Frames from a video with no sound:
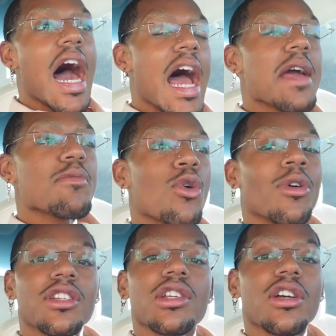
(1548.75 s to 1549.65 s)
I'm
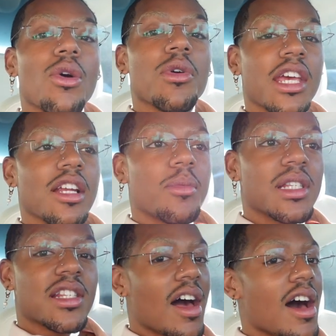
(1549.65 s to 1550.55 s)
going to go get a
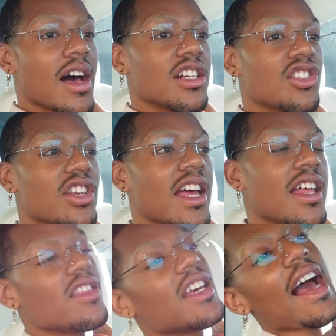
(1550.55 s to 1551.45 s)
massage,
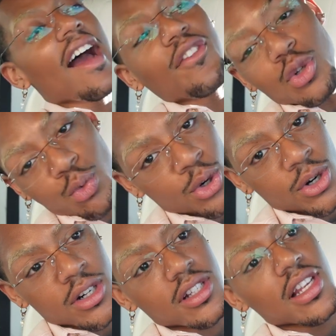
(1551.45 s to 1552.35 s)
and then
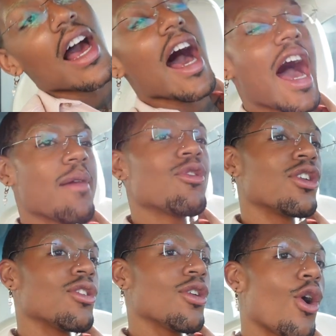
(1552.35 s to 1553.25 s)
afterwards, I'm going
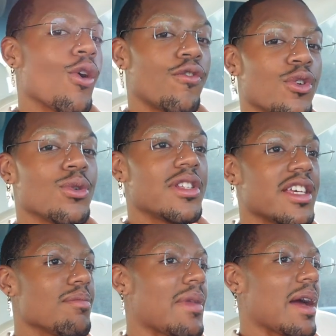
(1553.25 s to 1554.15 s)
to go to Whole Foods,
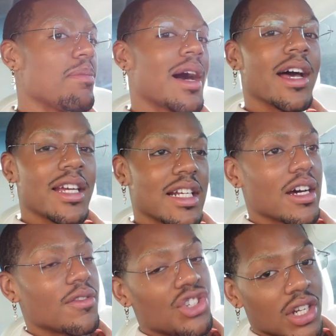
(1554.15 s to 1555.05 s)
get my pint
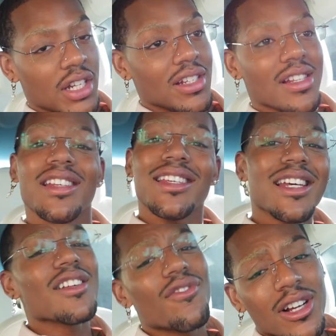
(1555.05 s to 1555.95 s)
of Jenny's.
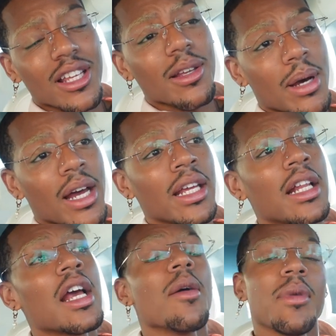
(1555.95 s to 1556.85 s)
Yes, a fucking pint,
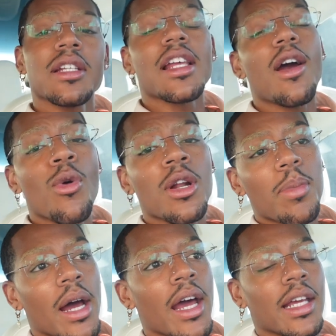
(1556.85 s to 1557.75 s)
because I want a
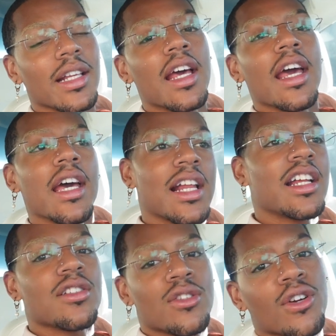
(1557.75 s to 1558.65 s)
pint, and I
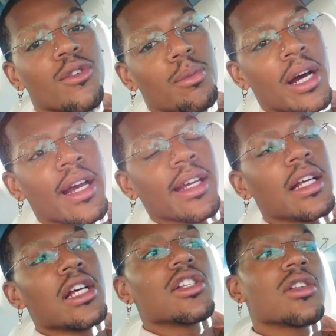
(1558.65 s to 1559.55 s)
deserve a pint.
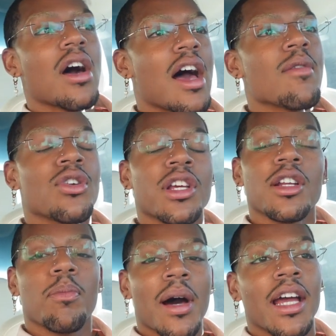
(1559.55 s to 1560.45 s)
So I'm going to get
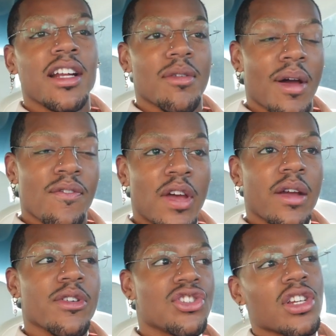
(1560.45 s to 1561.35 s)
a pint of my
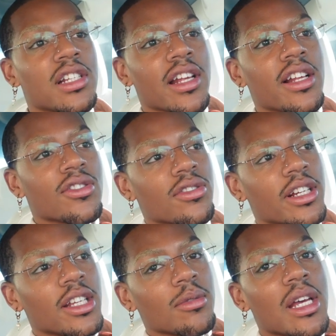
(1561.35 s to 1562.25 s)
favorite Jenny's ice
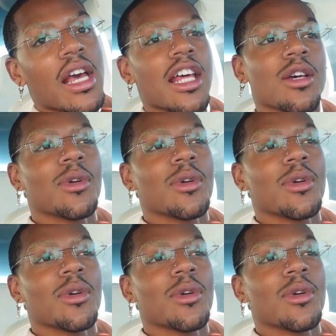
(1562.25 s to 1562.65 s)
cream, and